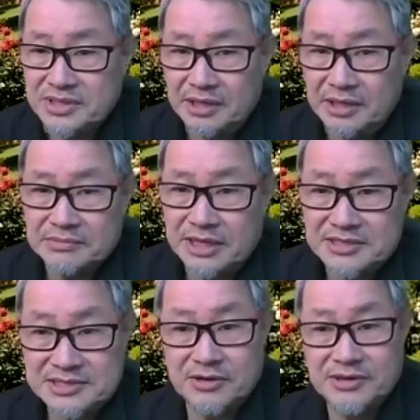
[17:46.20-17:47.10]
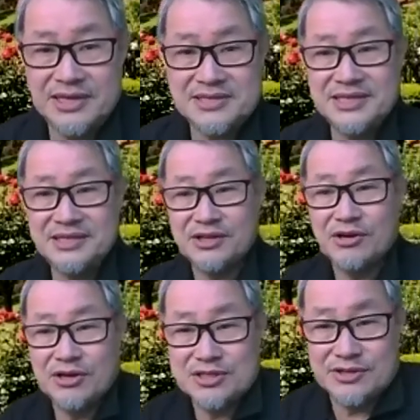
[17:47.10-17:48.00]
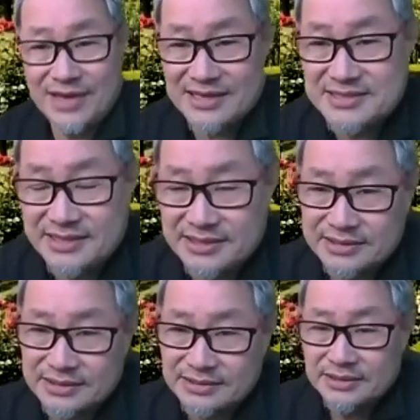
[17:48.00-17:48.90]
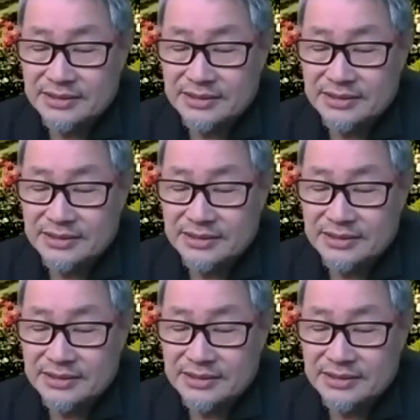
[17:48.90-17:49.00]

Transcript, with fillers: let's, sorry, sorry, let's say in the course of last year,